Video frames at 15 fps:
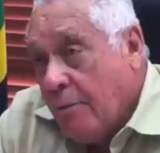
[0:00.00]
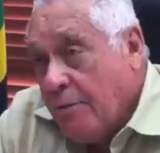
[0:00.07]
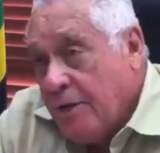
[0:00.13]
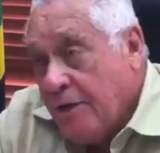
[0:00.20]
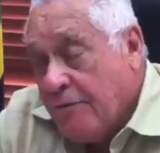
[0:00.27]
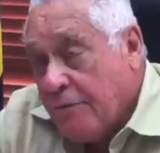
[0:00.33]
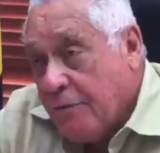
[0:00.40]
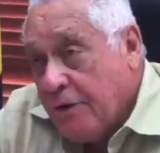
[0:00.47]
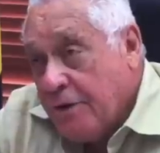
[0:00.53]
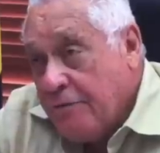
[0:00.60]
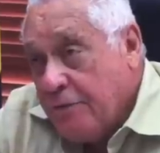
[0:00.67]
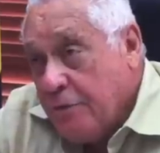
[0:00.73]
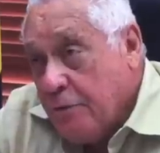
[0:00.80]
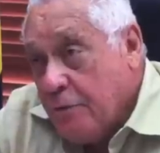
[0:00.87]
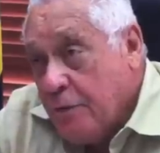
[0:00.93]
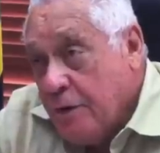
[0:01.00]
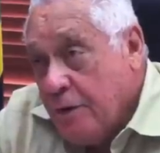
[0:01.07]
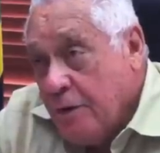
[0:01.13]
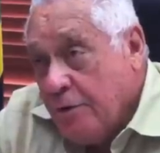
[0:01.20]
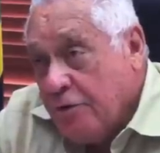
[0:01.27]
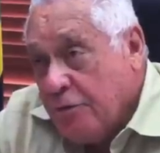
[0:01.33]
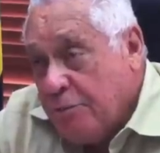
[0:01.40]
Therefore, if you
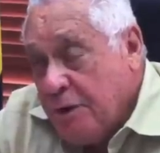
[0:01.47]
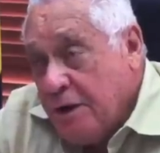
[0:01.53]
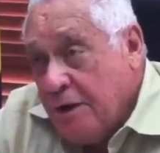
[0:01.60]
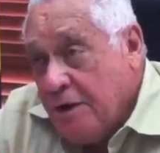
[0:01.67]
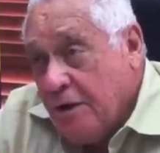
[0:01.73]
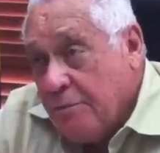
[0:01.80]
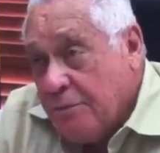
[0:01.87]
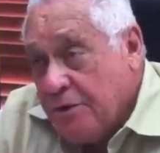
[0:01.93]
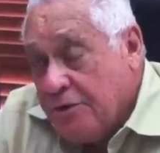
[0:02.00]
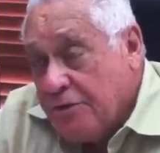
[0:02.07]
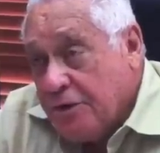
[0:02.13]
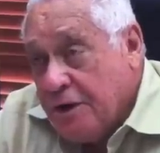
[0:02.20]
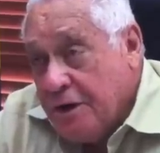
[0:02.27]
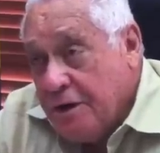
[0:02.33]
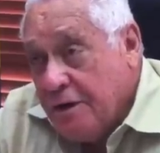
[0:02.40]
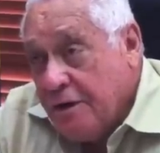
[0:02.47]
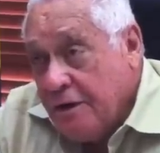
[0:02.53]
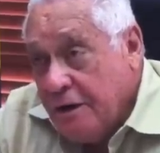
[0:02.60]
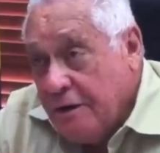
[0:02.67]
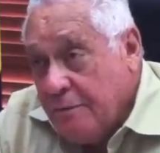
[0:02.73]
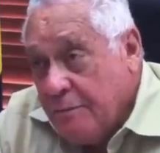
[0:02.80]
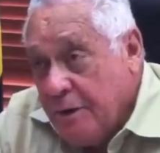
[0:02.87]
speed it up the train,
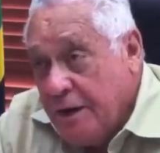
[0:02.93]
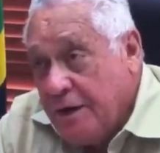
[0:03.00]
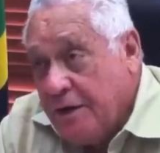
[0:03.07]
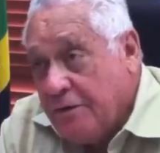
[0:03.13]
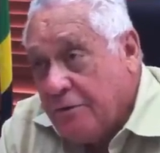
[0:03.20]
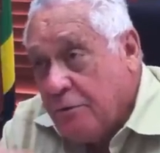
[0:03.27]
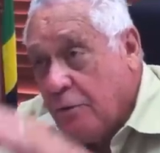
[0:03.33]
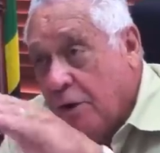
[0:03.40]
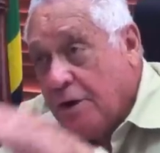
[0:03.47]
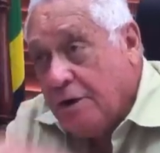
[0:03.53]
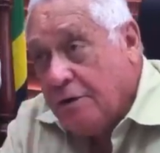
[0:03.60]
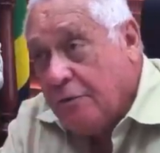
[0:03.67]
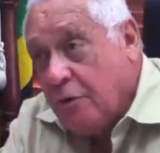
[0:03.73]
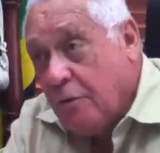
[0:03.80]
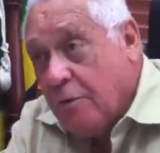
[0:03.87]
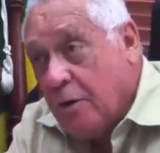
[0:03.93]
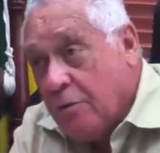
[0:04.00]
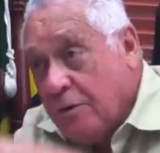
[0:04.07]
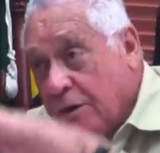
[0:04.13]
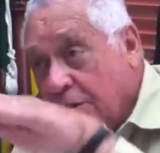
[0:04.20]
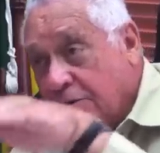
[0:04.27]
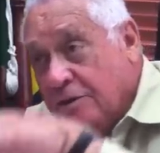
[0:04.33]
made it run on rubber
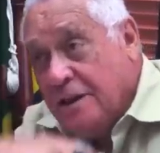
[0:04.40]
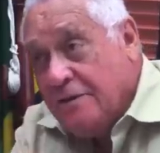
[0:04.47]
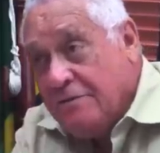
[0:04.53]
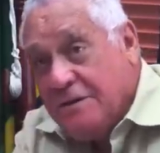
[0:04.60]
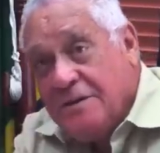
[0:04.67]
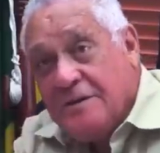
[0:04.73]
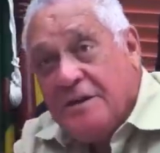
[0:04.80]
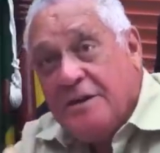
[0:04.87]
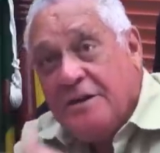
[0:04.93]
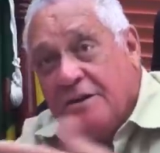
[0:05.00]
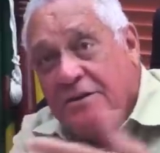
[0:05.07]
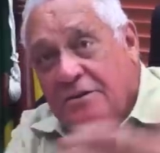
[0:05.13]
wheels, levitated.